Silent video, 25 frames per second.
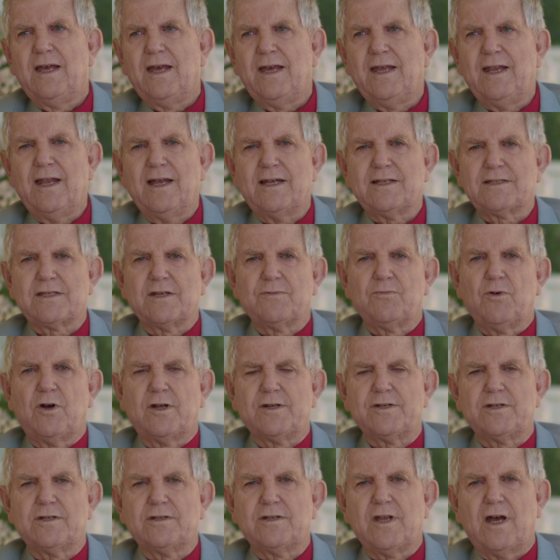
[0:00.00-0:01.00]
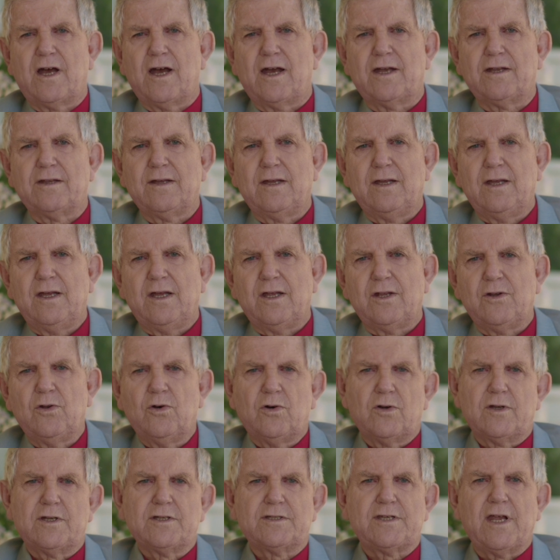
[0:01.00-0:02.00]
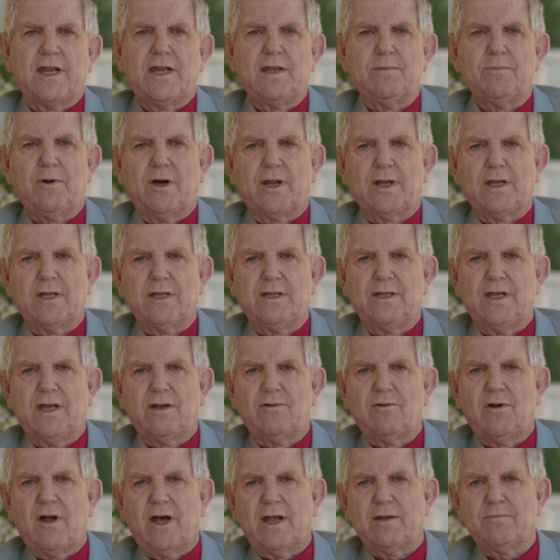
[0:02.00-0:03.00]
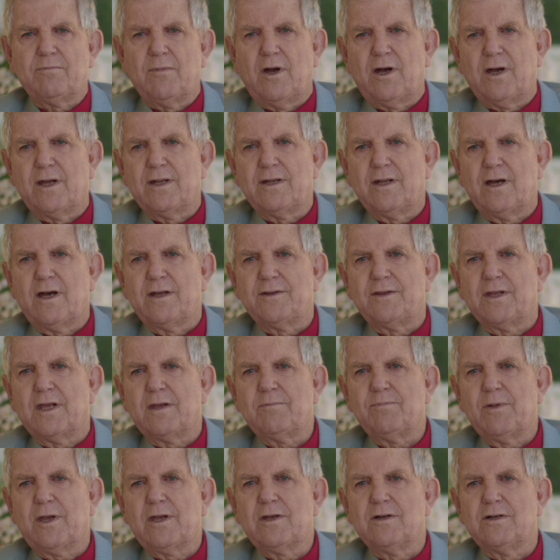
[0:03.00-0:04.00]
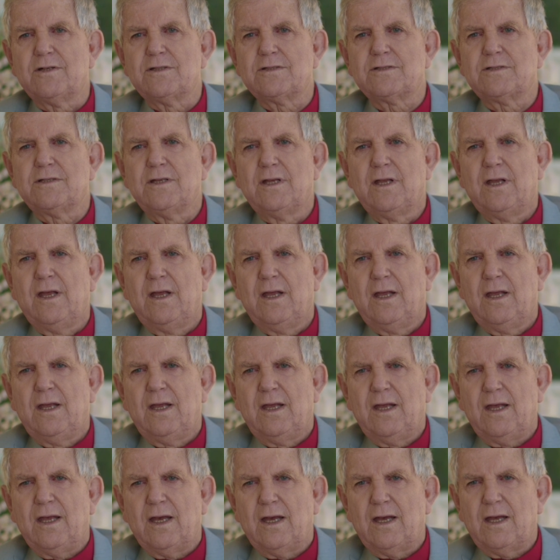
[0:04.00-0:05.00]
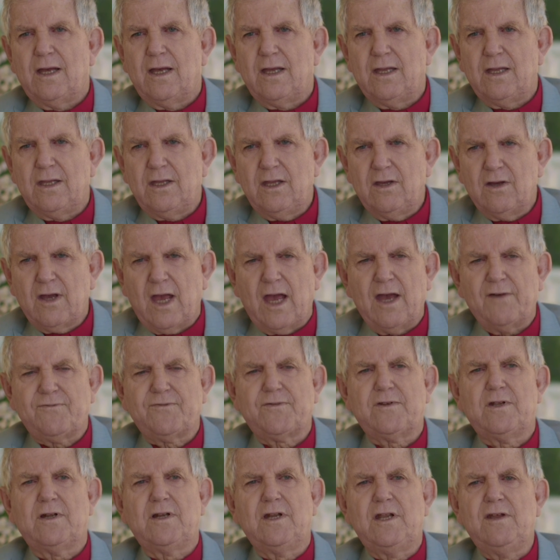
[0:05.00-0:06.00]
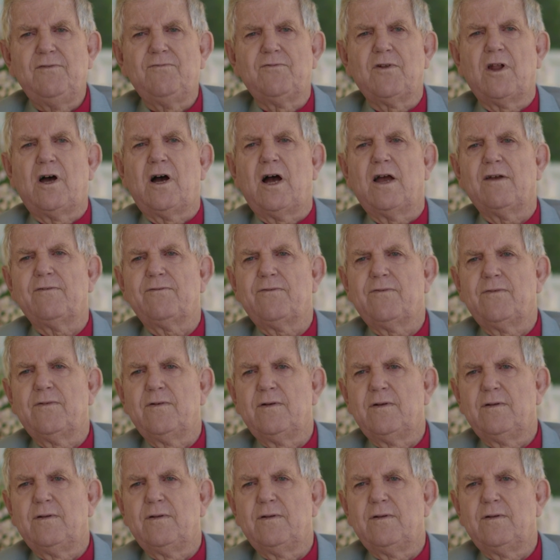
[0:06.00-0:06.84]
He doesn't want to die, nor does anybody in their right mind, I think, because you have to live life.